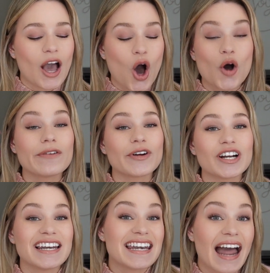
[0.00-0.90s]
over
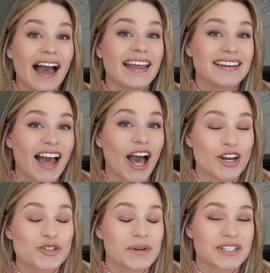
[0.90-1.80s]

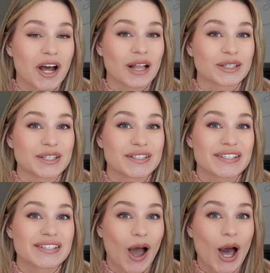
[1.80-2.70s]

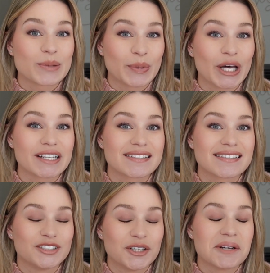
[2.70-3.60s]
$900 on
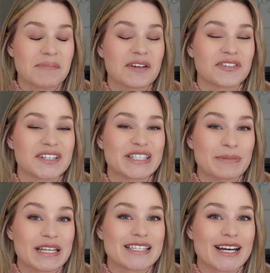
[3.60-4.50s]
books during my first
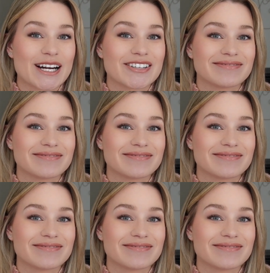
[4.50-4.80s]
semester.